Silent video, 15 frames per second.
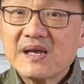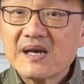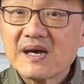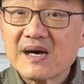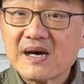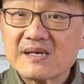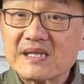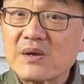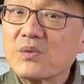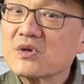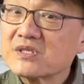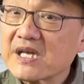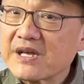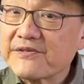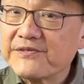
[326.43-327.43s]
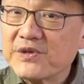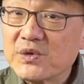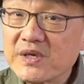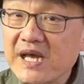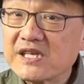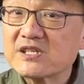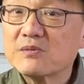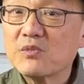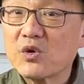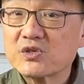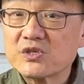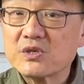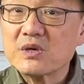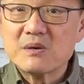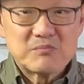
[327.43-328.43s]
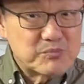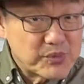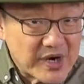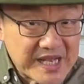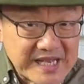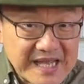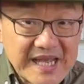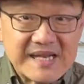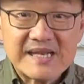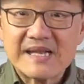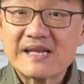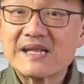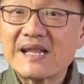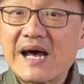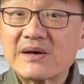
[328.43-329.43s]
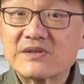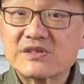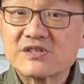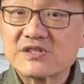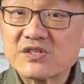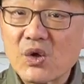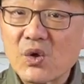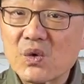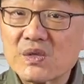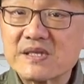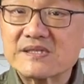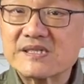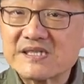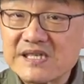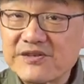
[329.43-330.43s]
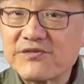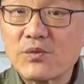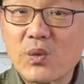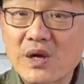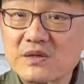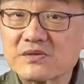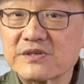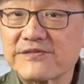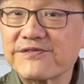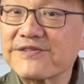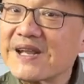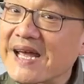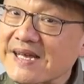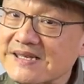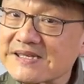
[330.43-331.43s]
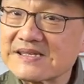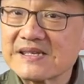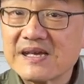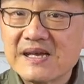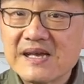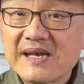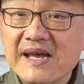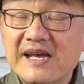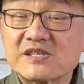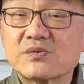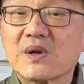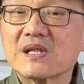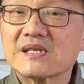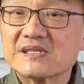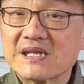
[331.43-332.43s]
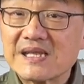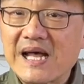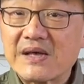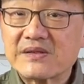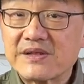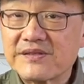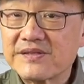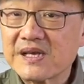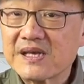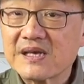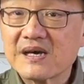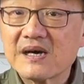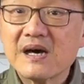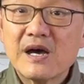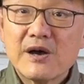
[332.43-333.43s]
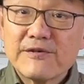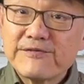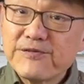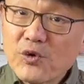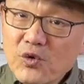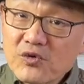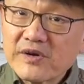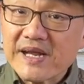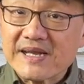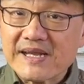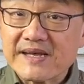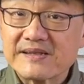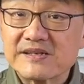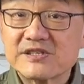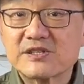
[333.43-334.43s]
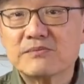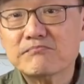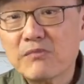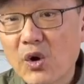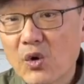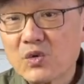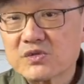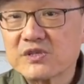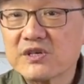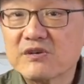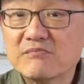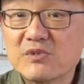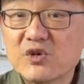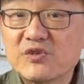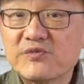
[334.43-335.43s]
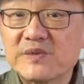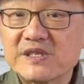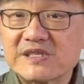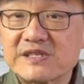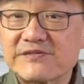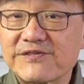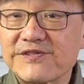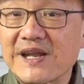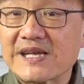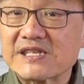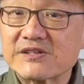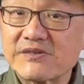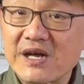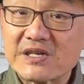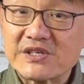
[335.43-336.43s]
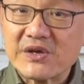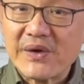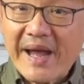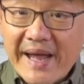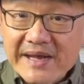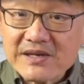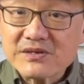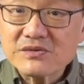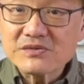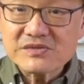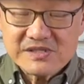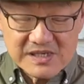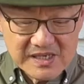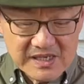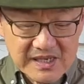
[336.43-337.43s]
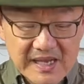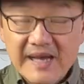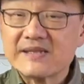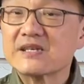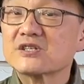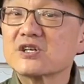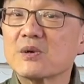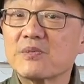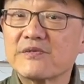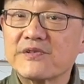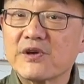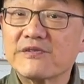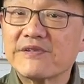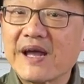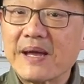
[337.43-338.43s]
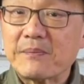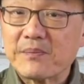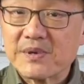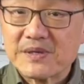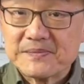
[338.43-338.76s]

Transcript: Uh, they will take a few days or more to break in and allow the sole and stiff welt to flex as well as allow the thicker grain leathers to mold your movements and flex around your ankles and the top of your vamp.